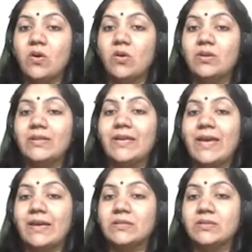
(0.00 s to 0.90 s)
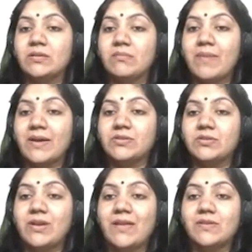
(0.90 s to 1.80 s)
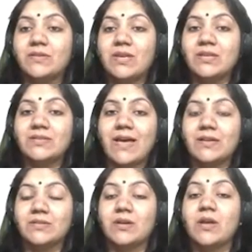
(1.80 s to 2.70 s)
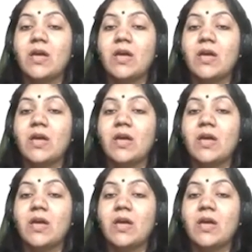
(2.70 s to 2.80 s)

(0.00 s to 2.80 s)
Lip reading: all the act, matter and the things as are